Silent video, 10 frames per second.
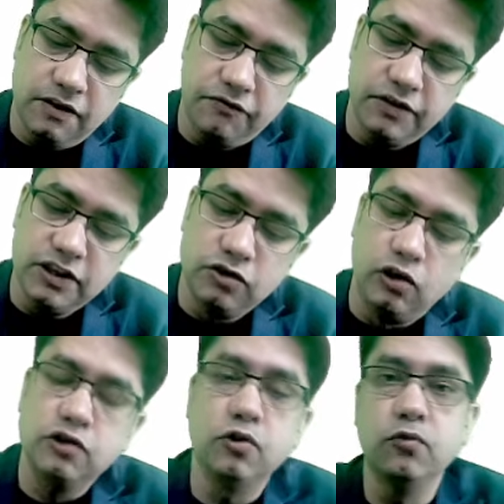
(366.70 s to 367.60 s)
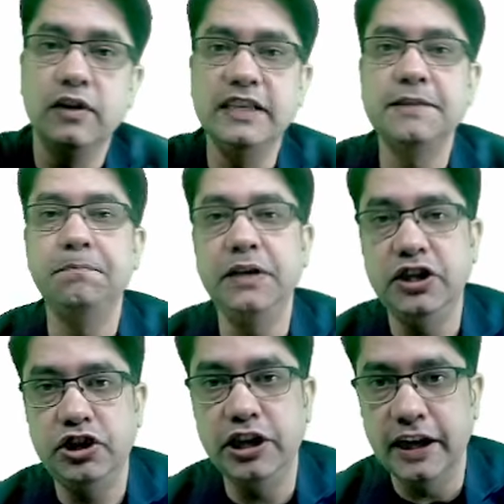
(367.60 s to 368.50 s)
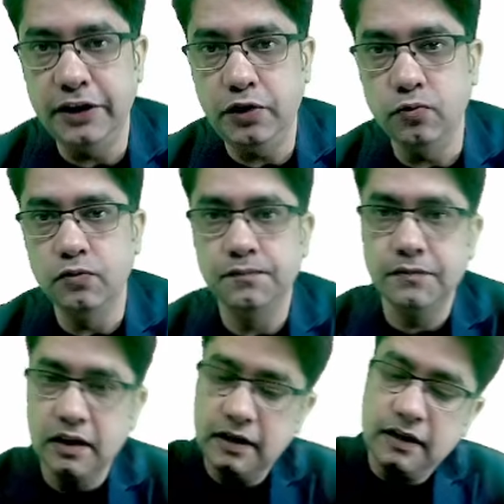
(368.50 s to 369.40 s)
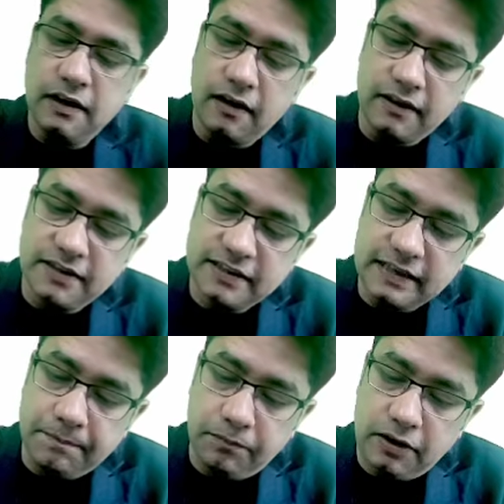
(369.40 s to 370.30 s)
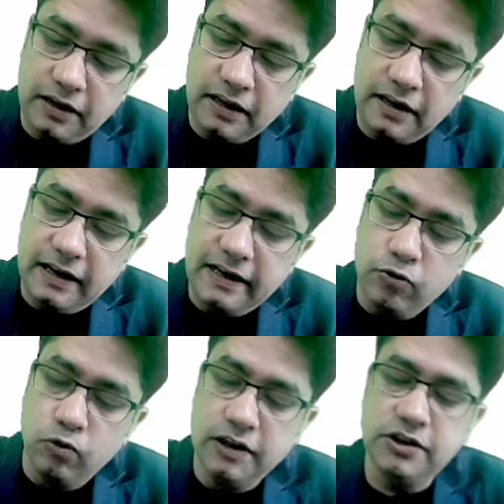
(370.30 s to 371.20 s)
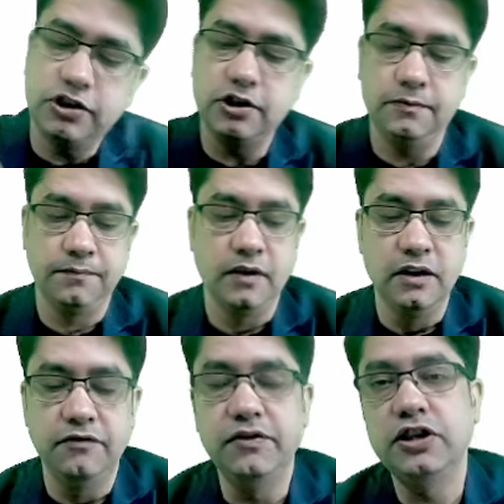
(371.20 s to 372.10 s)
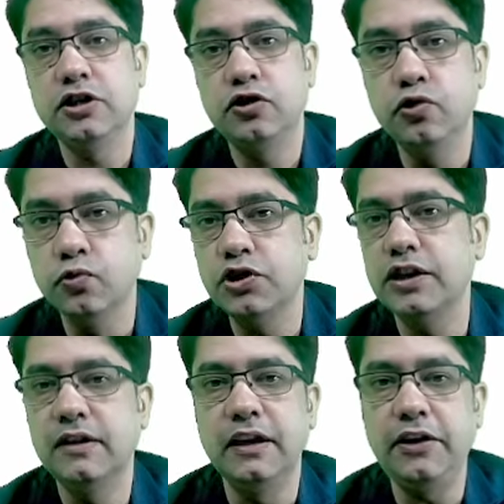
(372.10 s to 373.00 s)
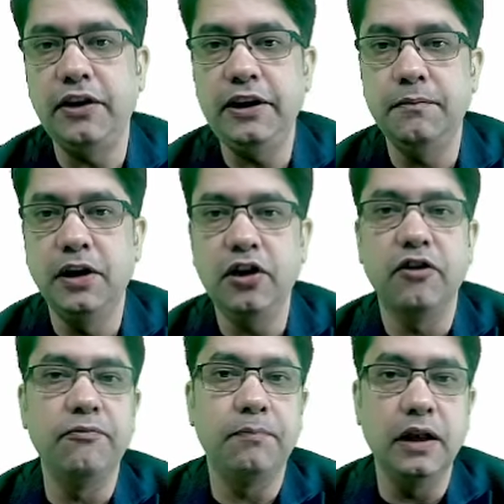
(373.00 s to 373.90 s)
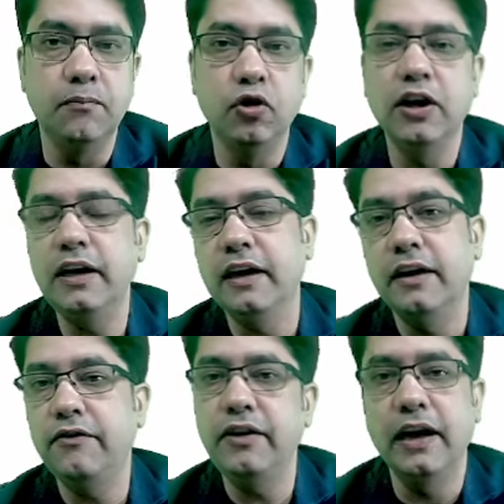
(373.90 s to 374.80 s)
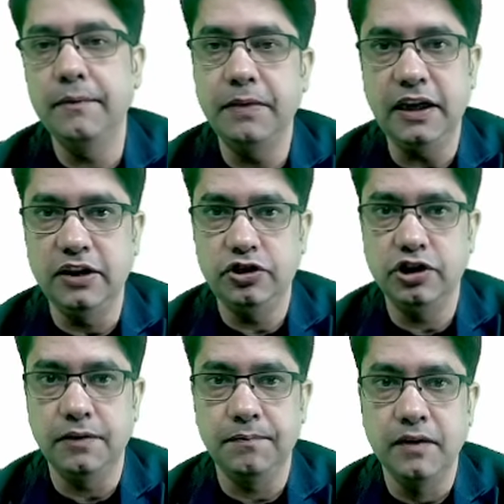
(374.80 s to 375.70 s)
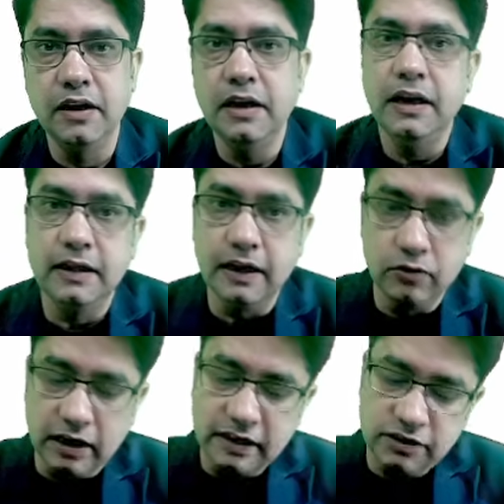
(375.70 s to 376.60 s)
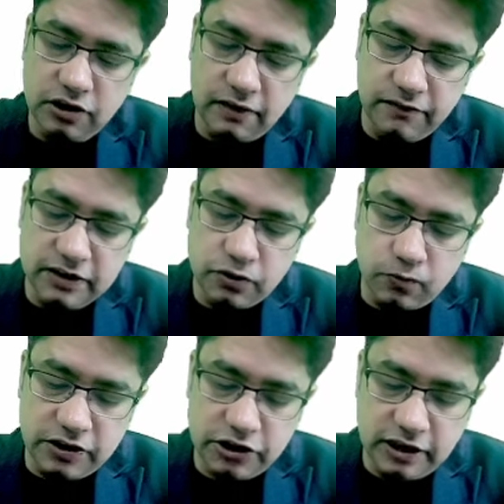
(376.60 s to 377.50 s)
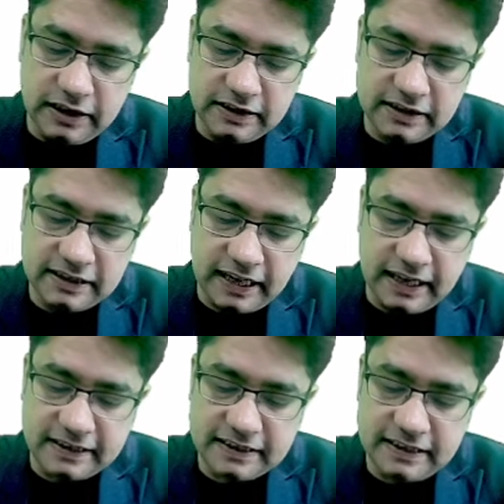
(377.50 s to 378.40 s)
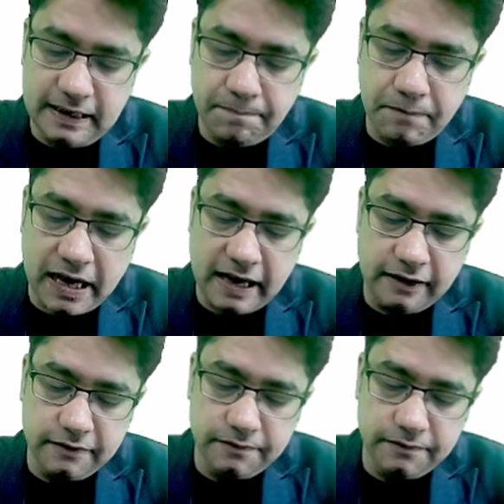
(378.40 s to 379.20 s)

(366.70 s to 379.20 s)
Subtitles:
which is also known as PGI2, receptor agonist, which is used in the treatment of pulmonary artery hypertension. Now the answer of this question is selexipag.